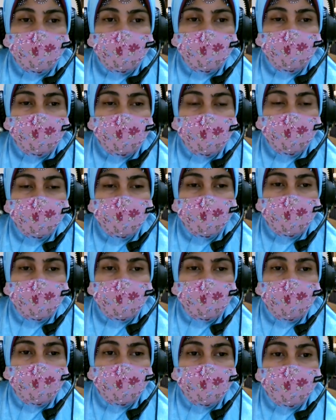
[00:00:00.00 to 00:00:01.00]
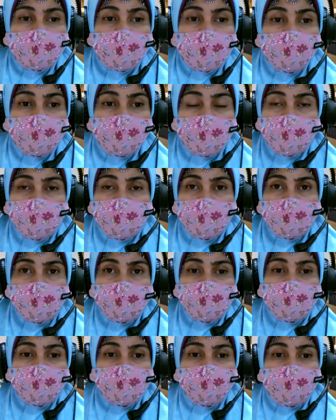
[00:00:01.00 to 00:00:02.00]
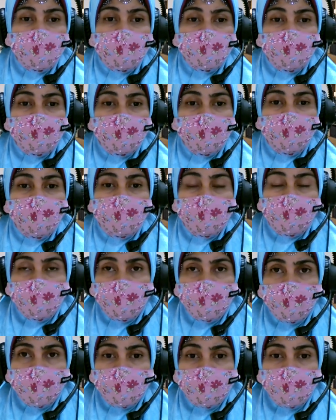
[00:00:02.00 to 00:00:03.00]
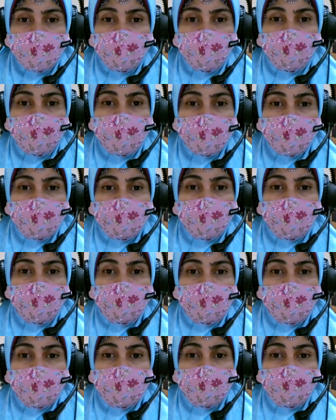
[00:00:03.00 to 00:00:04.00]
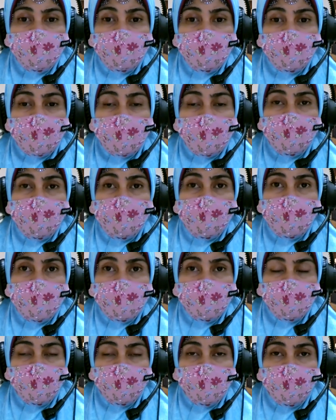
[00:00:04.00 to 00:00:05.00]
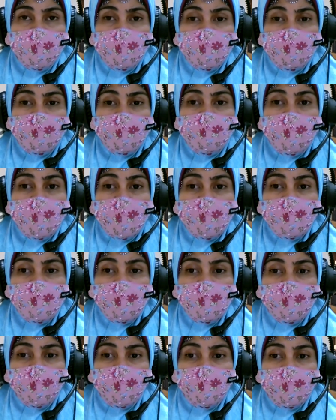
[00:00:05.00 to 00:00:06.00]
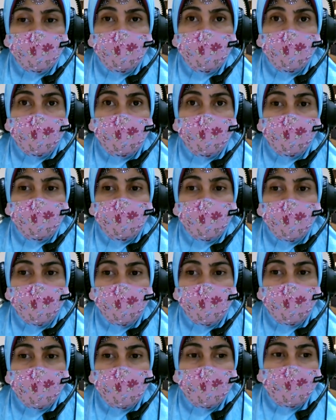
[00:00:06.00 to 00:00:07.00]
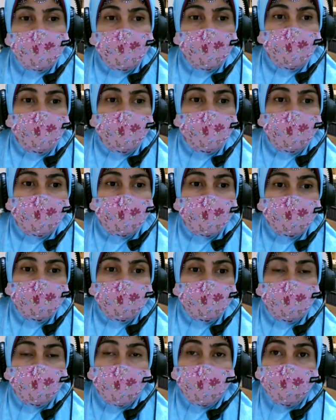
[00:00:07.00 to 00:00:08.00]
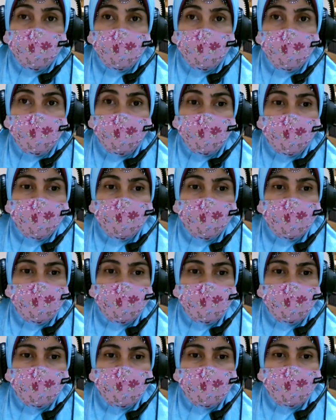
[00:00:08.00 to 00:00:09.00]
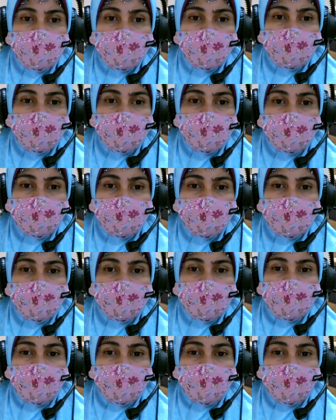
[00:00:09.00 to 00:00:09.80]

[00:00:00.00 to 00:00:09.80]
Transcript: Science fiction is a genre of fiction in which plots commonly explores imaginary but more or less plausible content, such as